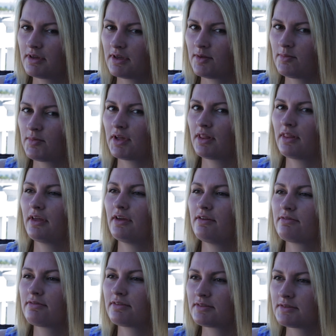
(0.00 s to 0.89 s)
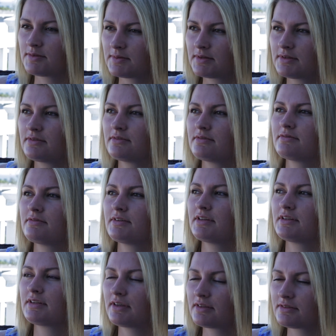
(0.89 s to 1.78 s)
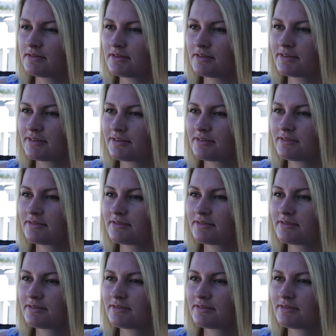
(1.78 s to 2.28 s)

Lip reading: And my life has been fantastic.